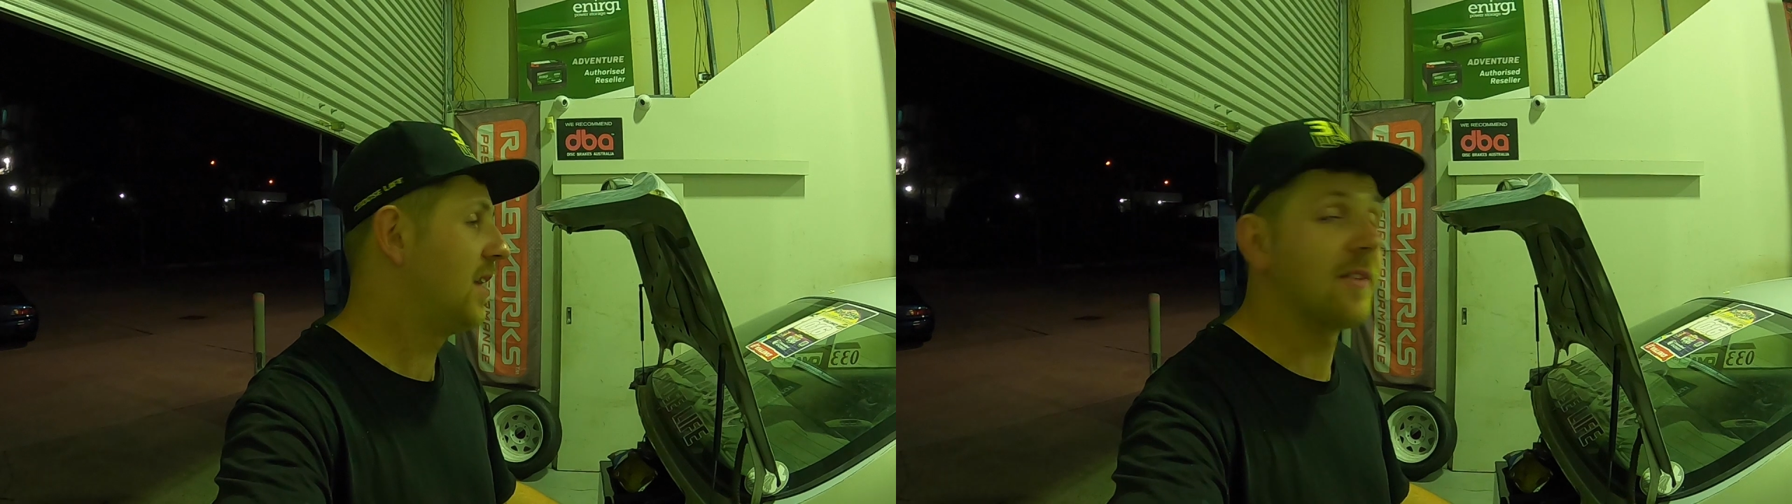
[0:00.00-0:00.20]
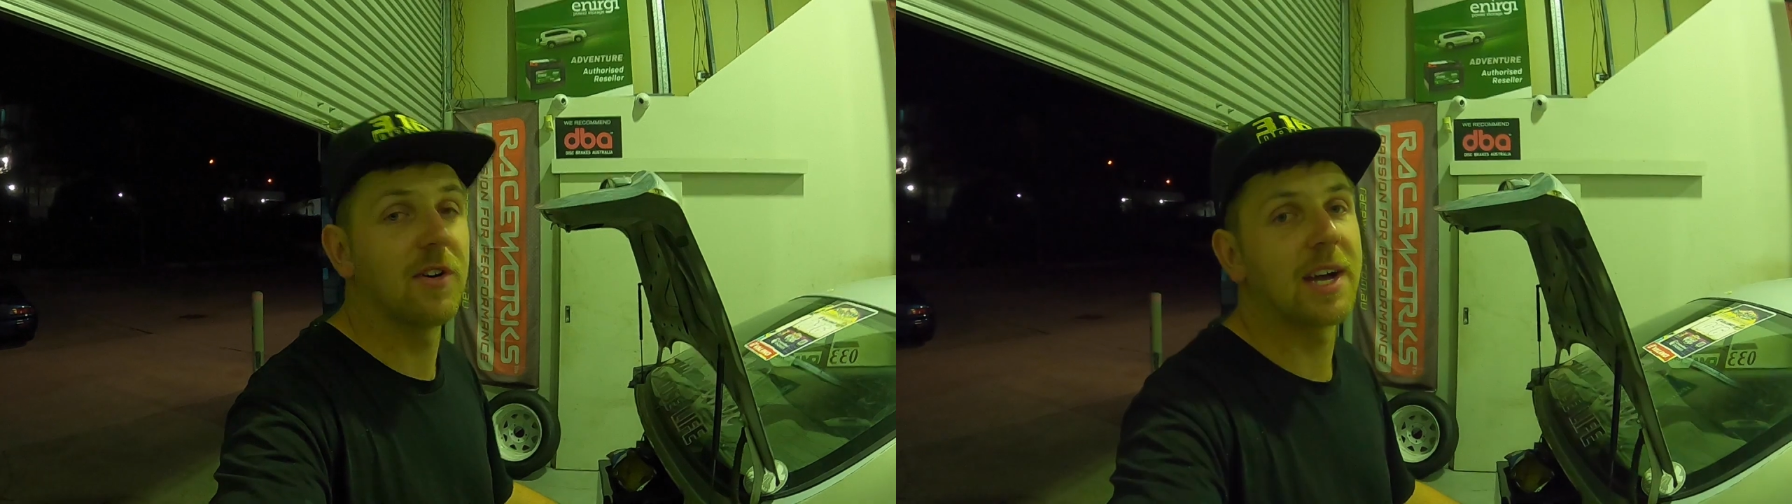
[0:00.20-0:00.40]

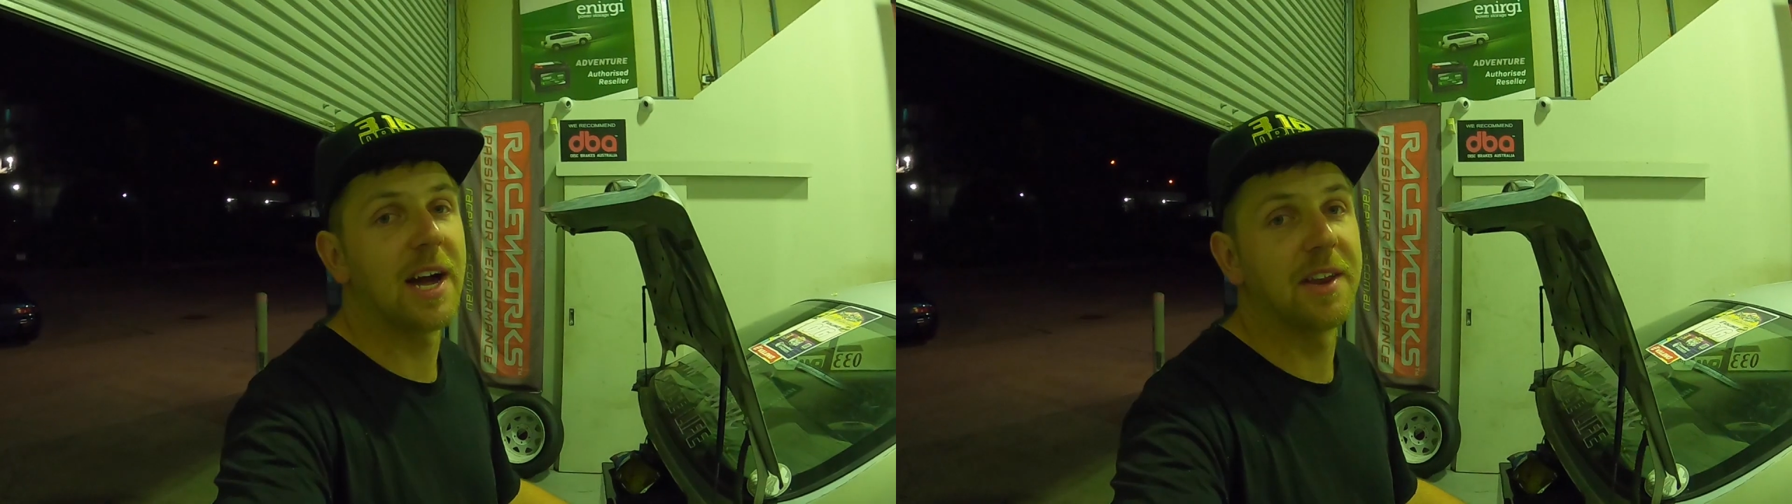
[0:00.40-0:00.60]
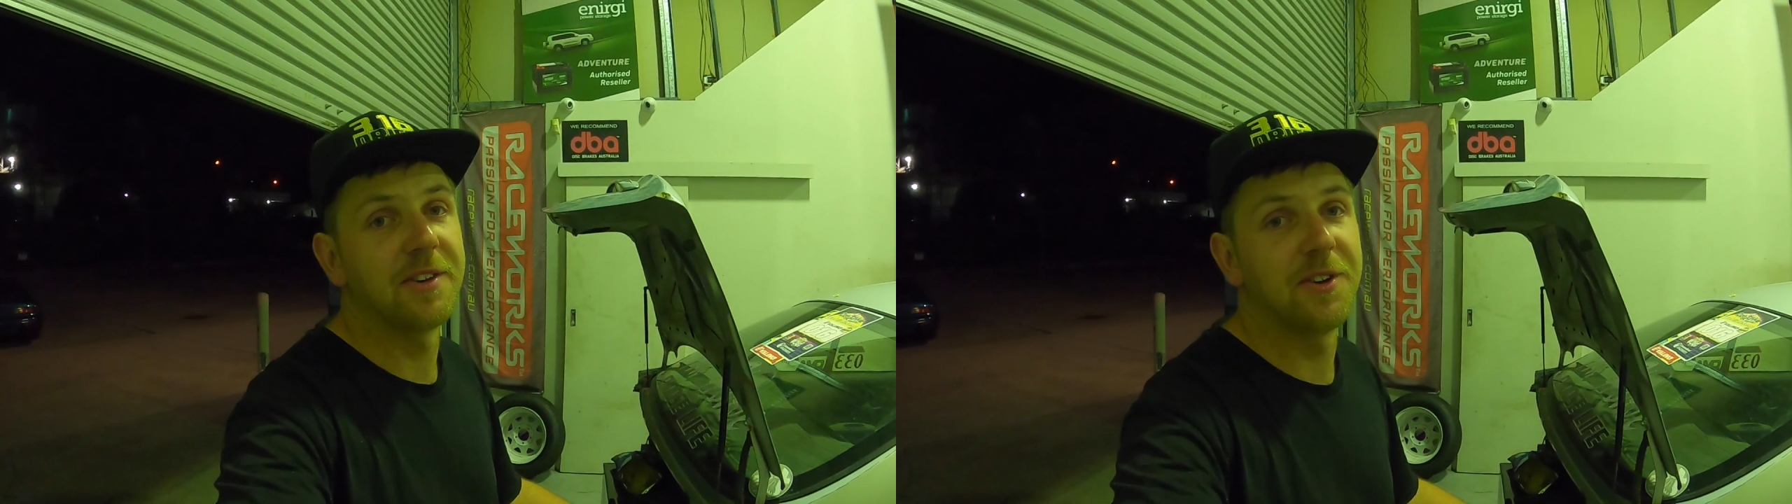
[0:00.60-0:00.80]
I've got
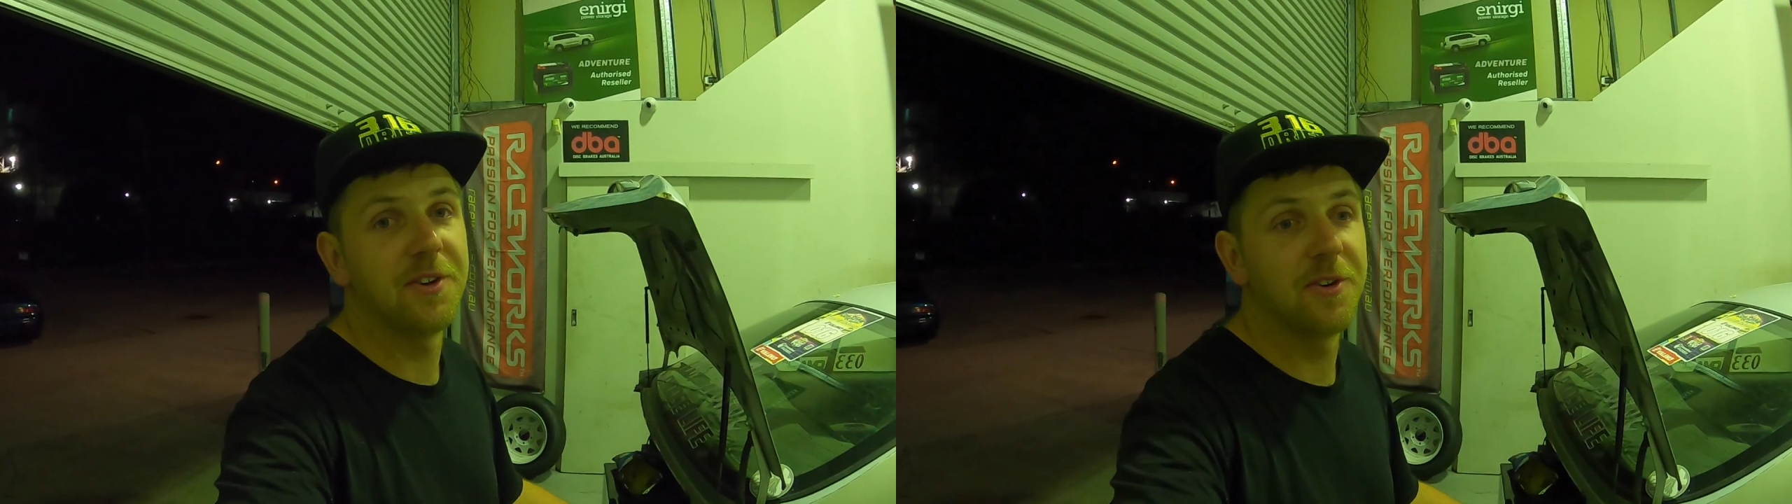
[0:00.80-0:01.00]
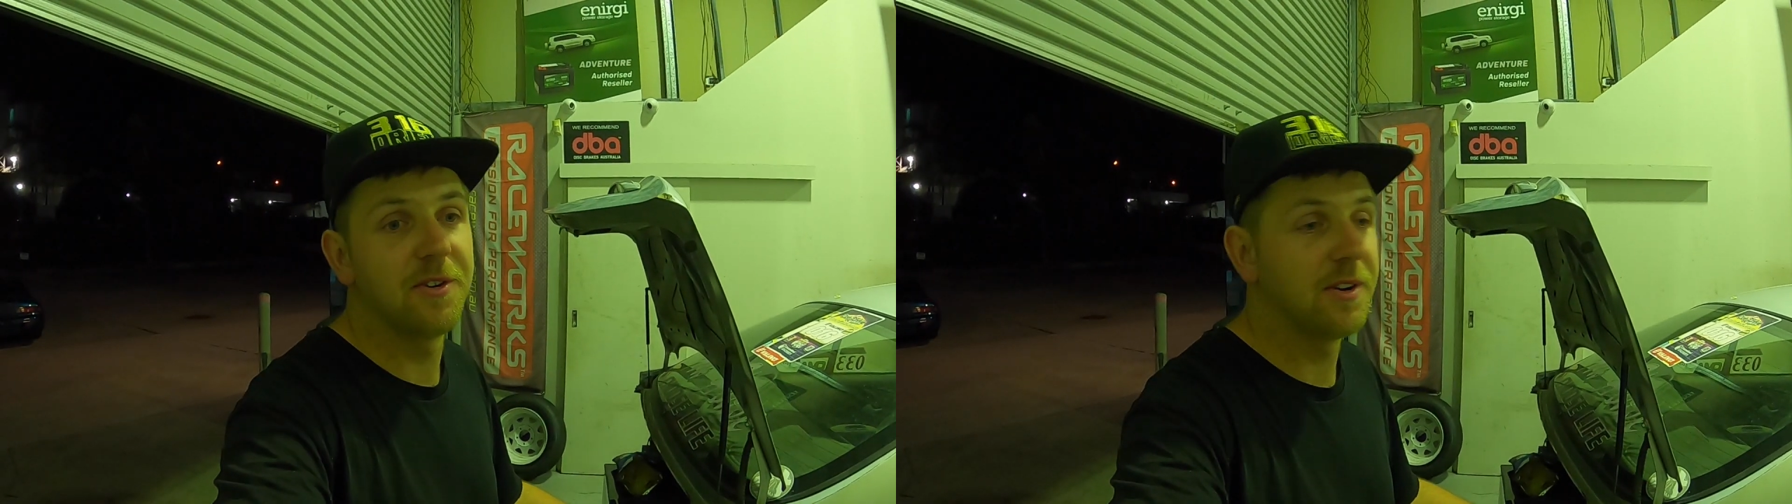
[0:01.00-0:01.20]
cutting to
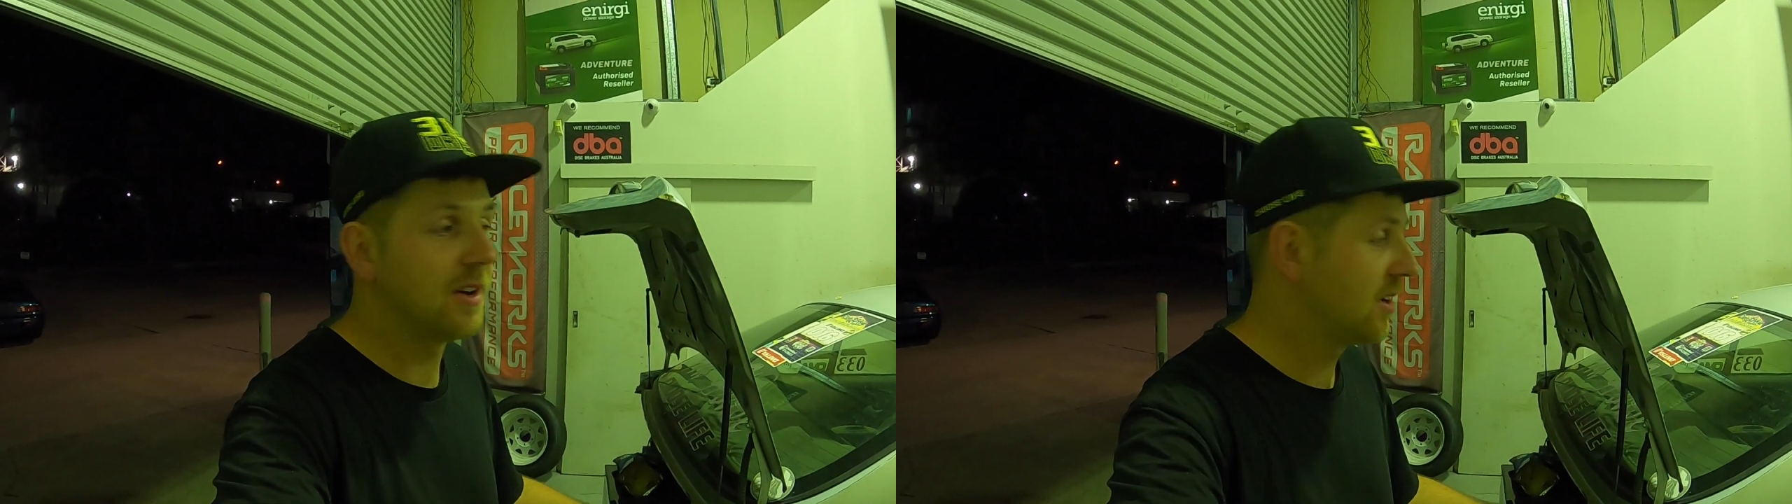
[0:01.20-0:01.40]
do,